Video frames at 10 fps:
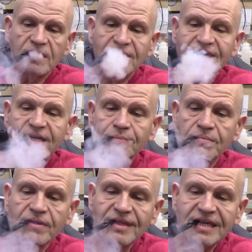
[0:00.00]
He didn't
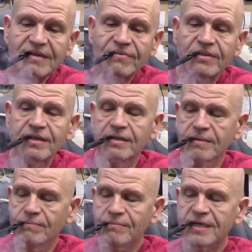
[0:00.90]
believe that
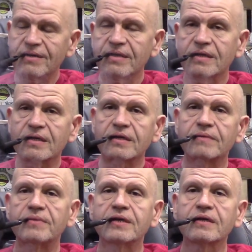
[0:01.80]
politics should
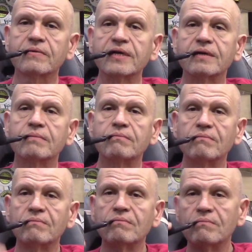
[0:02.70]
be a career.
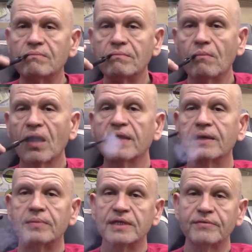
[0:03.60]
He
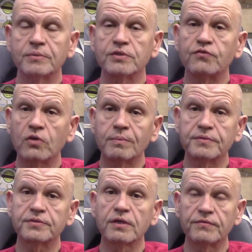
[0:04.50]
believed it was a form of
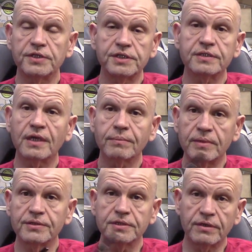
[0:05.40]
service, just like
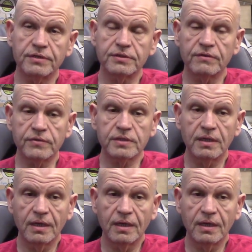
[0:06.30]
military service.